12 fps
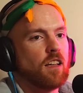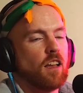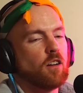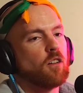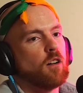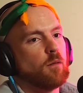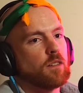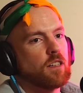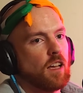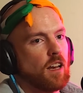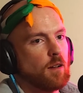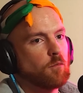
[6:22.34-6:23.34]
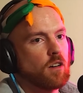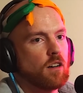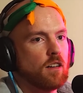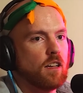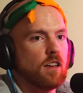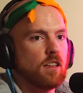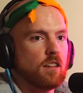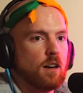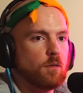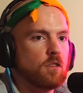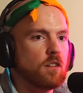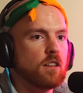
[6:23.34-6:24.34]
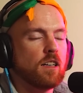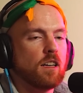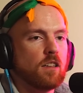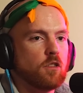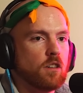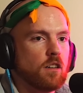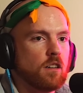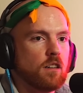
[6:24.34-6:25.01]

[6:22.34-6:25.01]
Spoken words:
Yeah, you're a homeless cat. I'm trying to get in there. I'm still cleaning the shit